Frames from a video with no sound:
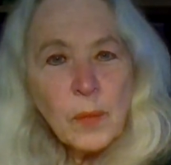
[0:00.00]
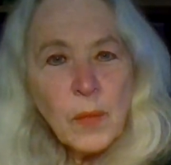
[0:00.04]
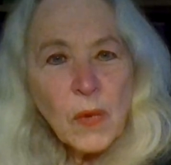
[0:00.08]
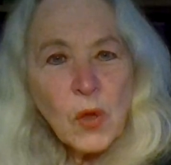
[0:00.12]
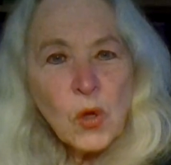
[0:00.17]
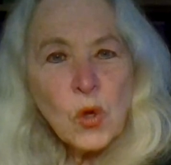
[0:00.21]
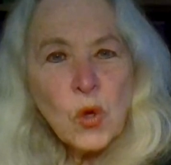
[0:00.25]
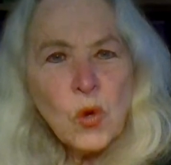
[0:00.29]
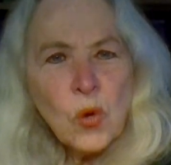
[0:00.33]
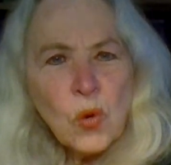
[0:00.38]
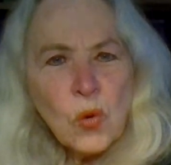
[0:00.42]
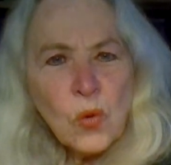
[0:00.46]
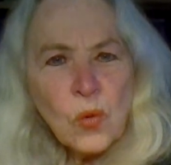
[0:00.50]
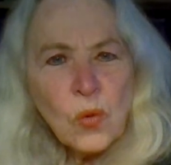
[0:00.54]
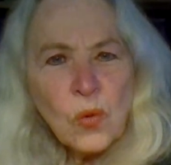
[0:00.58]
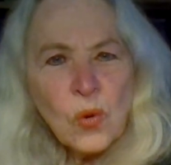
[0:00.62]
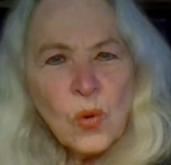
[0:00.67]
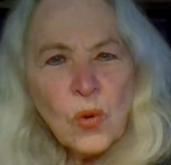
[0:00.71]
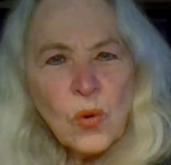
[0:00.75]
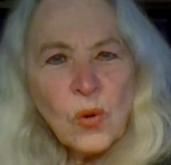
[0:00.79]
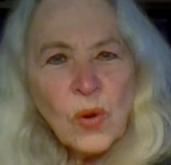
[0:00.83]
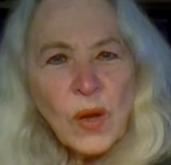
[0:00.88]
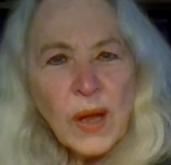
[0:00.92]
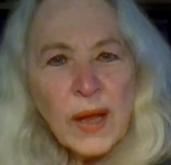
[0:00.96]
Who,
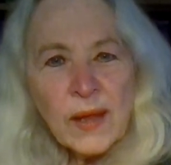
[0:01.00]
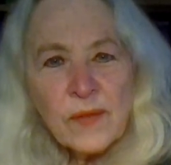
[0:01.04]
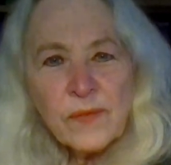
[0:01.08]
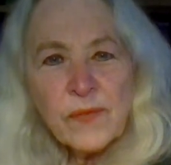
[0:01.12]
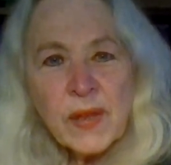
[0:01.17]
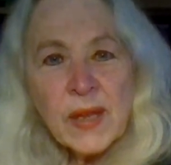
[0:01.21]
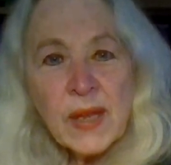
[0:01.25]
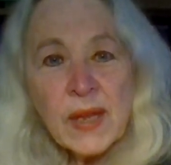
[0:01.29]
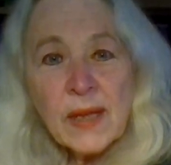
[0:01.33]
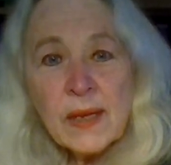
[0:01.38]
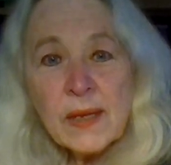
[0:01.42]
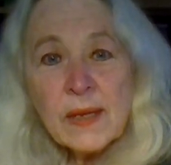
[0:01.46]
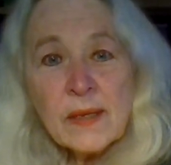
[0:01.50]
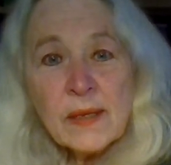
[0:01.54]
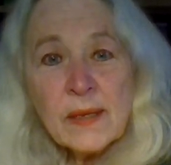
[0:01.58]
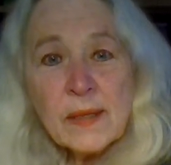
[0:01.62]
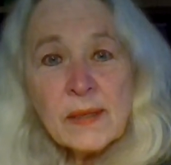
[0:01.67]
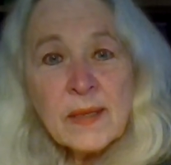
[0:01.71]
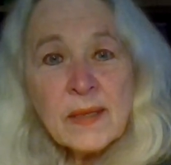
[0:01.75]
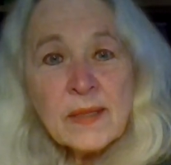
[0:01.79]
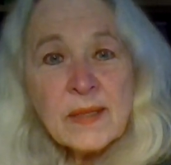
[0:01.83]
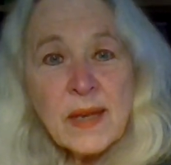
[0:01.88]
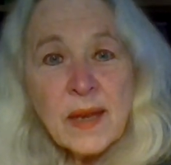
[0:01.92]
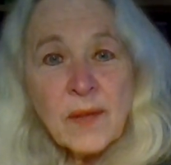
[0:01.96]
if he
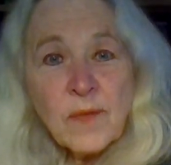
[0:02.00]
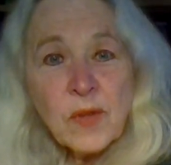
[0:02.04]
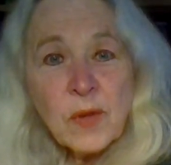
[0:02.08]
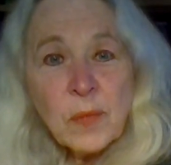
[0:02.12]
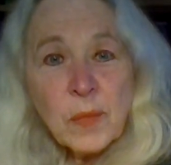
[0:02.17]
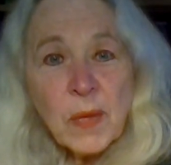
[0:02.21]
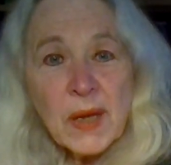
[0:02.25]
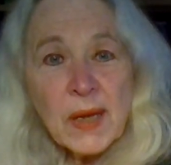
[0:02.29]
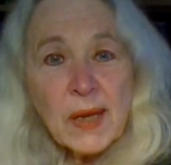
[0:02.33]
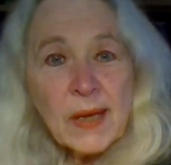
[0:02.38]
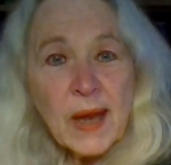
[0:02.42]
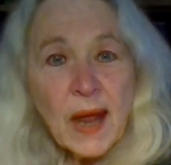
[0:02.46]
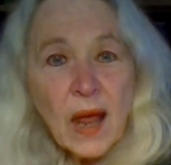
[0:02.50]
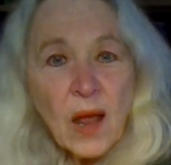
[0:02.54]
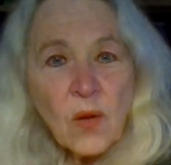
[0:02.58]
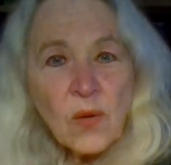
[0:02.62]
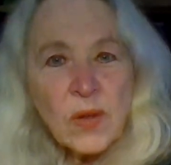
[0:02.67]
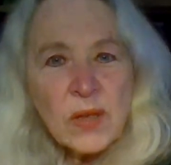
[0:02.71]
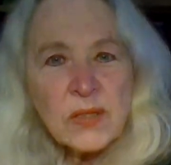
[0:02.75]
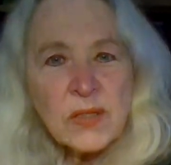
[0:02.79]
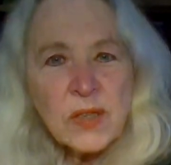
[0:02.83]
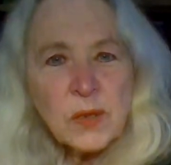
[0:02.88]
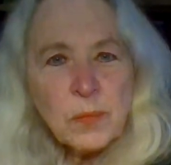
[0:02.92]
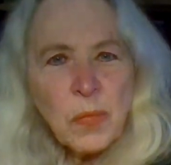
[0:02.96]
doesn't have any money now,
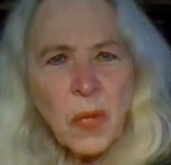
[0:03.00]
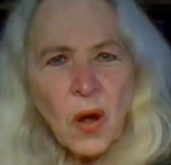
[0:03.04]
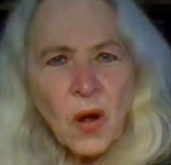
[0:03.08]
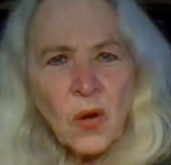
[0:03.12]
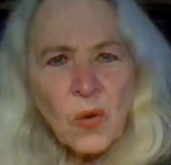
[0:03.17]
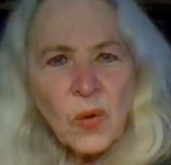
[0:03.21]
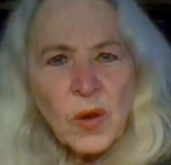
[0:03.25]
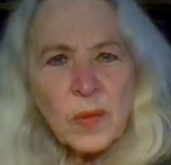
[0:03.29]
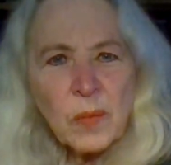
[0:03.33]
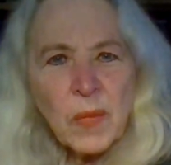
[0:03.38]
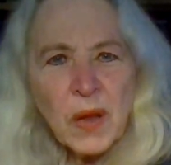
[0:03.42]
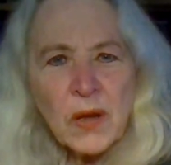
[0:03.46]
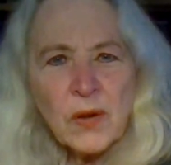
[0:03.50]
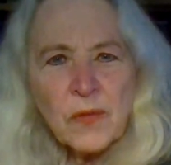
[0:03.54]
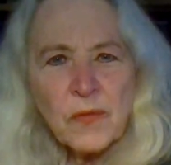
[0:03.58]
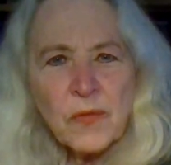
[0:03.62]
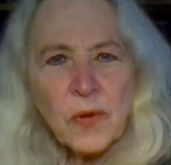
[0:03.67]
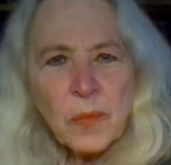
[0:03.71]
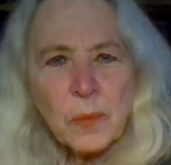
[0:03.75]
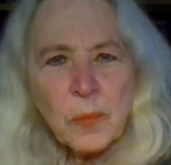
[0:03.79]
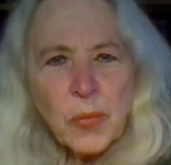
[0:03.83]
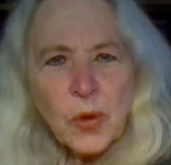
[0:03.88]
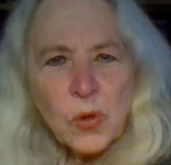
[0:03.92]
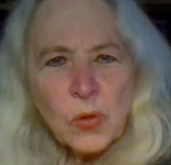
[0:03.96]
is he borrowing money
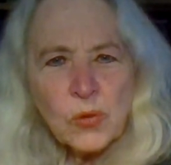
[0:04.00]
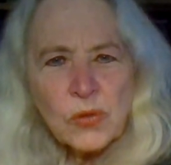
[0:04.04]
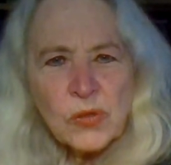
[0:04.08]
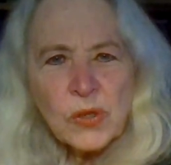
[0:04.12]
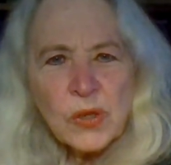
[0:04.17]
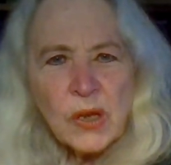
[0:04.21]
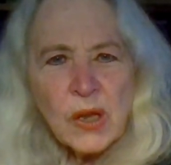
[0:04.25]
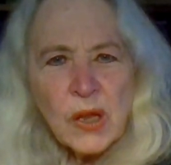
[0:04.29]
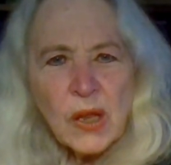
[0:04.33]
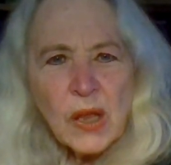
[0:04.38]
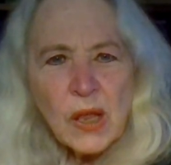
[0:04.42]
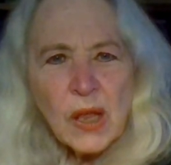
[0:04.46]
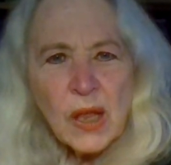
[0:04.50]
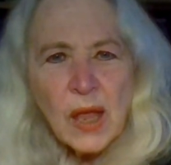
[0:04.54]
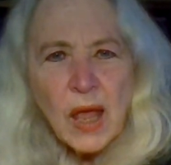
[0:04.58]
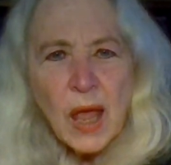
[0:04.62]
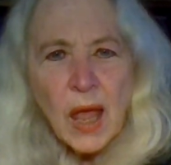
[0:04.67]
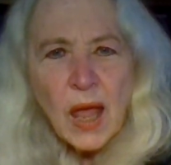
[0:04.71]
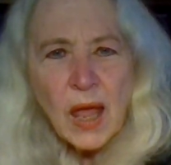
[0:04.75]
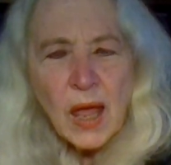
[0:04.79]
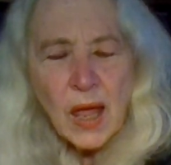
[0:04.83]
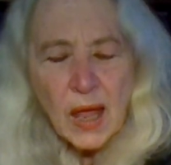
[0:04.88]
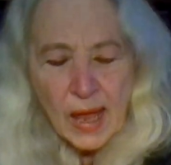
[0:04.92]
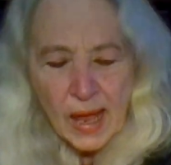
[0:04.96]
from Putin?
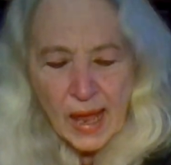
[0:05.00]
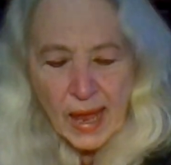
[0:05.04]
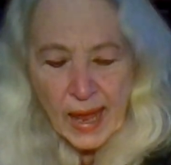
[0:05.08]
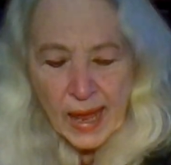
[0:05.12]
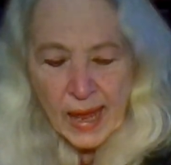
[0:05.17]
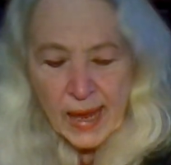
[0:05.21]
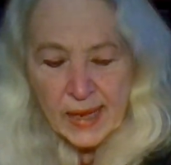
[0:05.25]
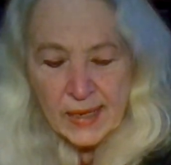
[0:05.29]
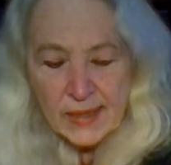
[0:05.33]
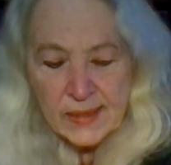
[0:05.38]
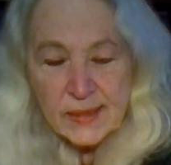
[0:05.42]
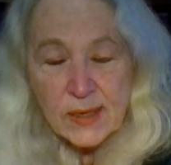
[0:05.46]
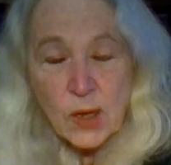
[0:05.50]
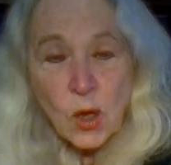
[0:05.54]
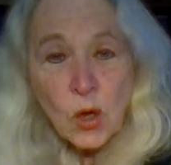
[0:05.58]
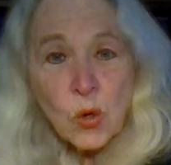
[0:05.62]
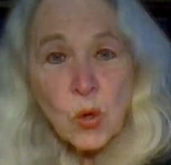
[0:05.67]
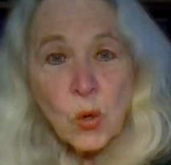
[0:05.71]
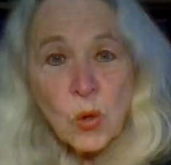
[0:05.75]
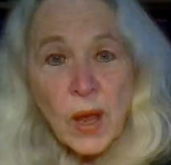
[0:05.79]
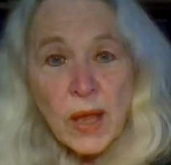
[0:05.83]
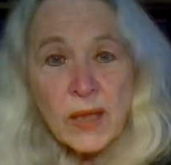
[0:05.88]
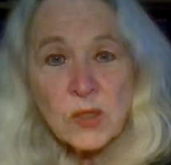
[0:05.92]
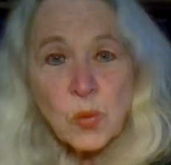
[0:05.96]

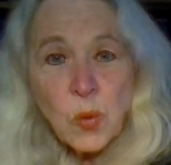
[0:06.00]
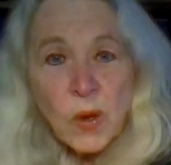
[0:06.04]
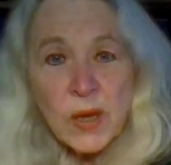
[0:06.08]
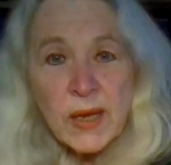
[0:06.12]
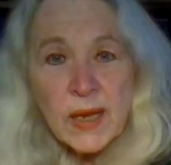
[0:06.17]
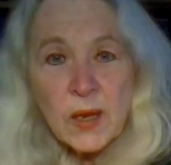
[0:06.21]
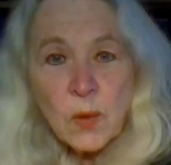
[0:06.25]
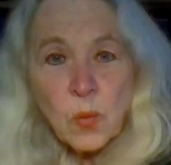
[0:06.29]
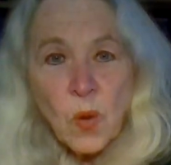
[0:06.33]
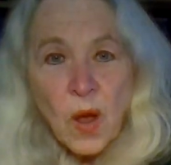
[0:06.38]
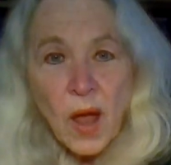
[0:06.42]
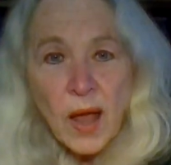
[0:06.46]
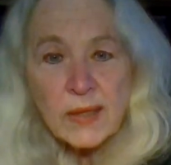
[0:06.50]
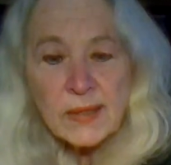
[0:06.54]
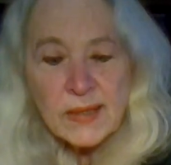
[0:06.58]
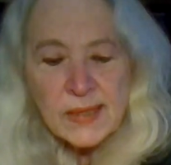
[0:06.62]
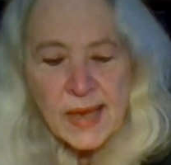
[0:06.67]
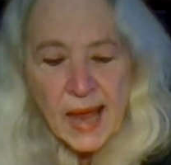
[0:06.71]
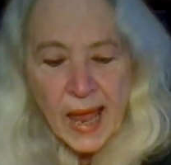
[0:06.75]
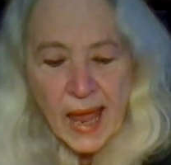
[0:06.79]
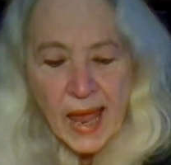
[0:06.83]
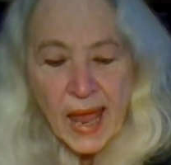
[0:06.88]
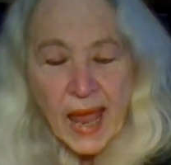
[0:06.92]
Who has what he wants?